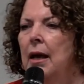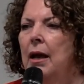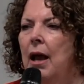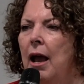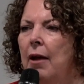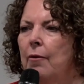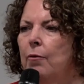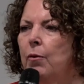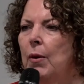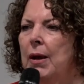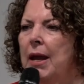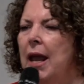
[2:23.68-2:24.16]

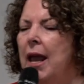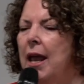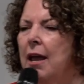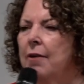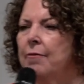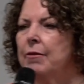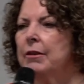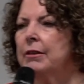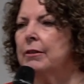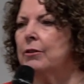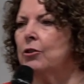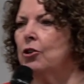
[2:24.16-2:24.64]
Have we
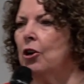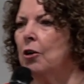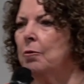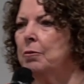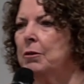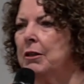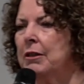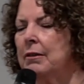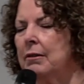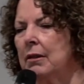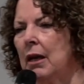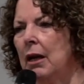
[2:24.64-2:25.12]
ever stopped
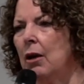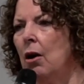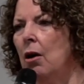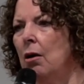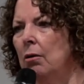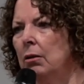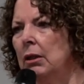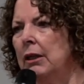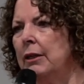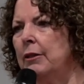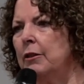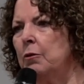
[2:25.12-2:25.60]
to say,
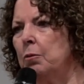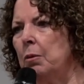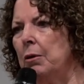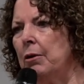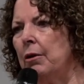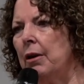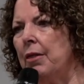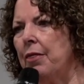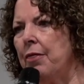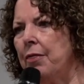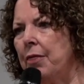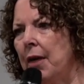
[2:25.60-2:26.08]
Holy
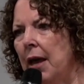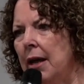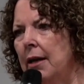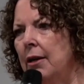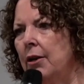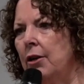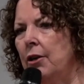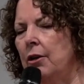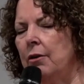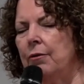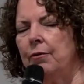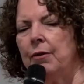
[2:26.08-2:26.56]
Spirit,
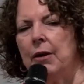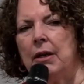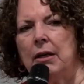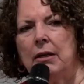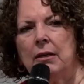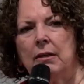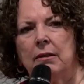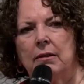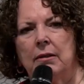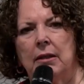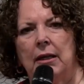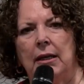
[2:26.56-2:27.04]
thank you for
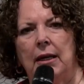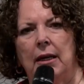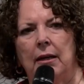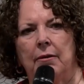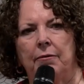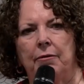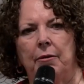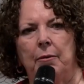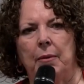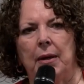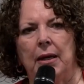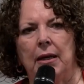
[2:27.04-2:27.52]
interceding
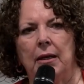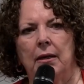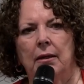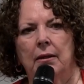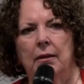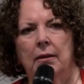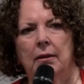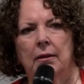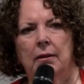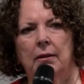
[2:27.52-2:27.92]
for me?